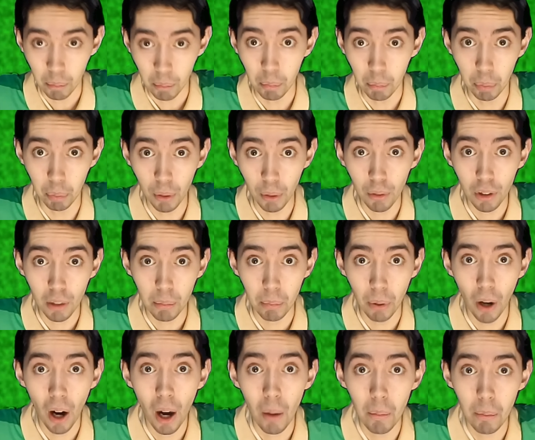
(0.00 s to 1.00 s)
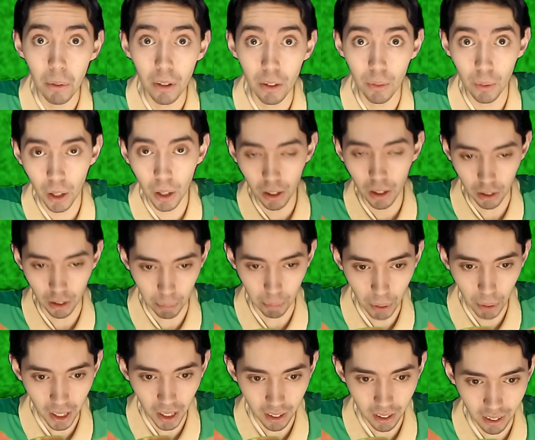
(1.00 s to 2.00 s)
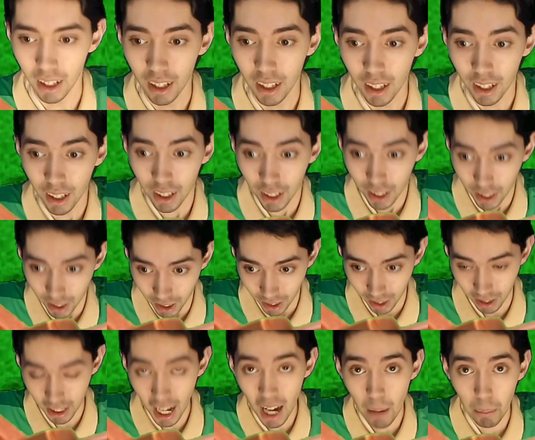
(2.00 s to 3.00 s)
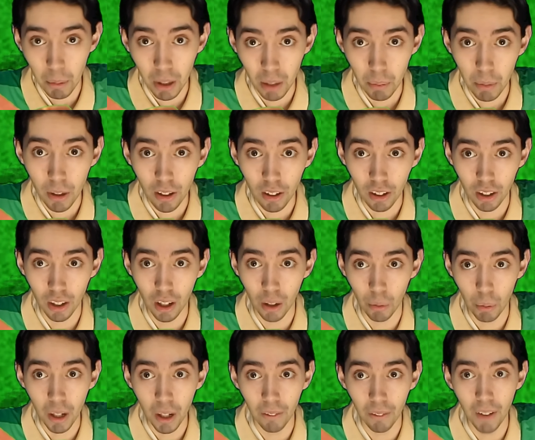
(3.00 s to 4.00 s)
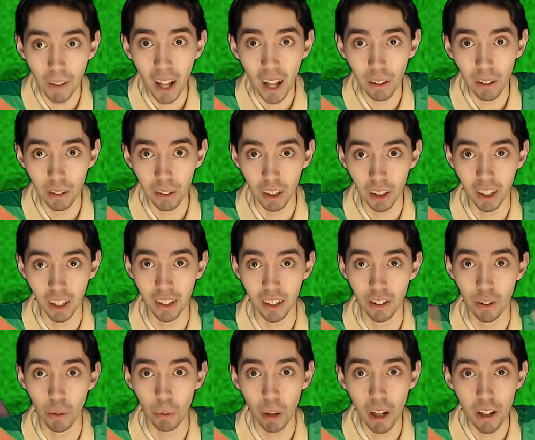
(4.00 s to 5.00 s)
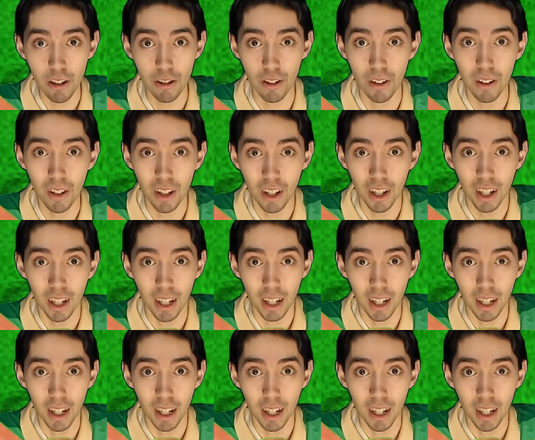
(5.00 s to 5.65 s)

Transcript: Blue is proper is written on his bricks. That must be used our real valor's attenuation.